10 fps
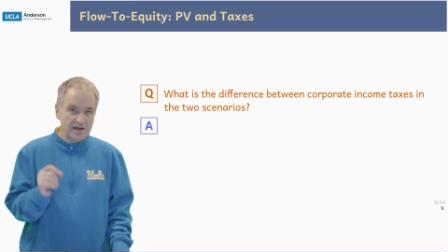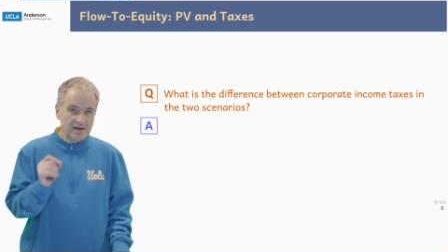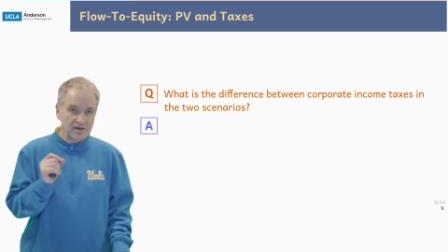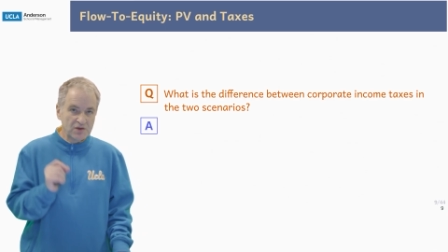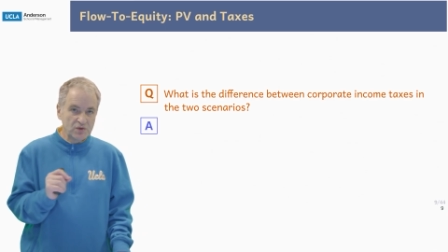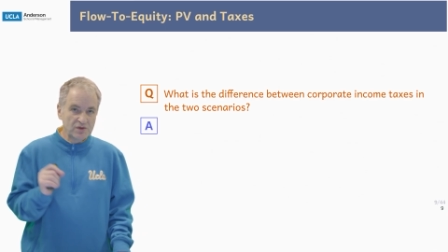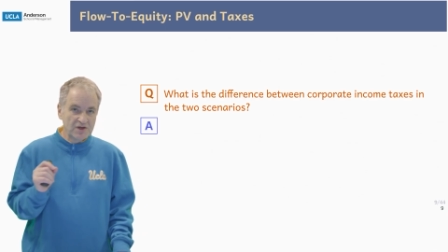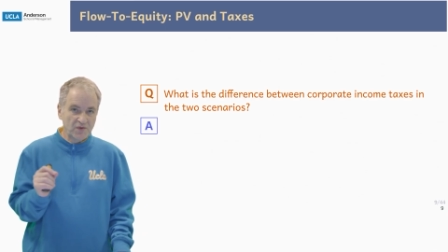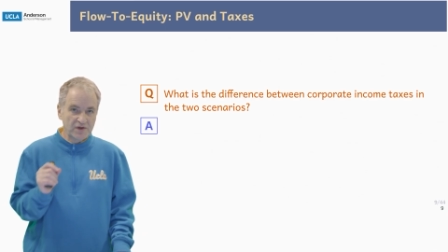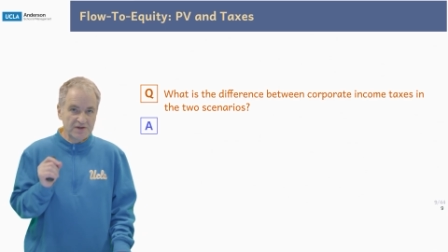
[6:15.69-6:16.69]
in the two
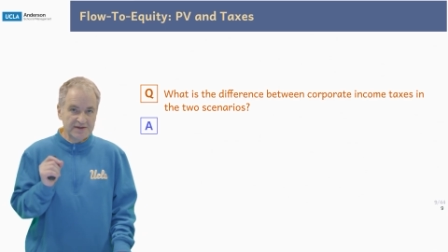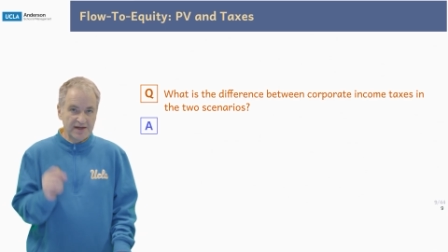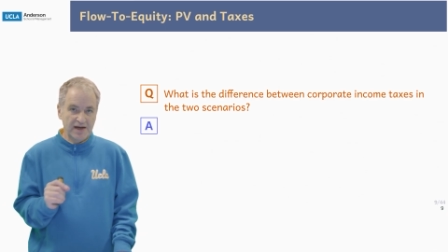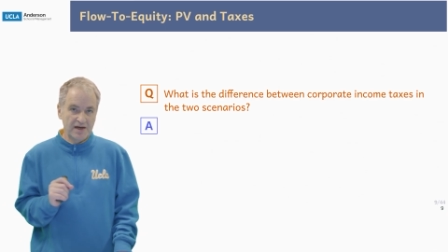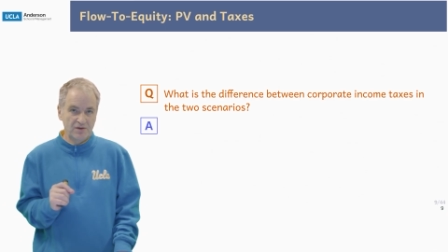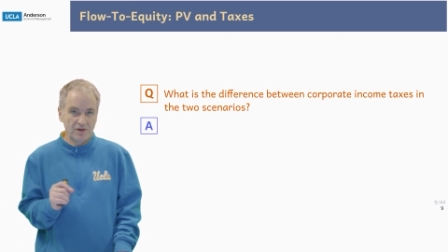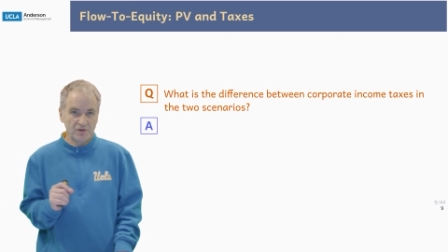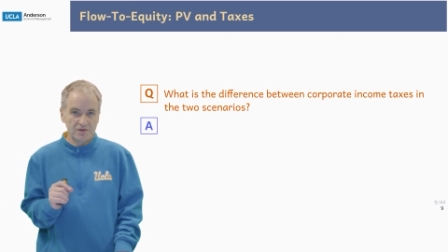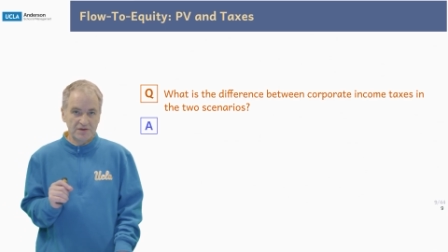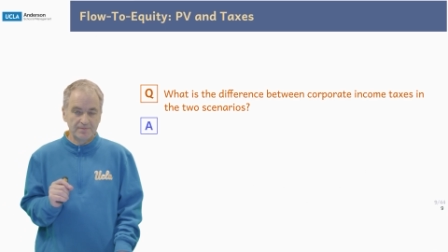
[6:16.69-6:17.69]
different
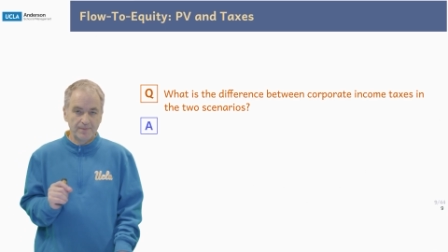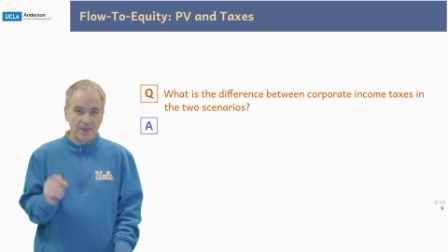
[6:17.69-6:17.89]
scenarios?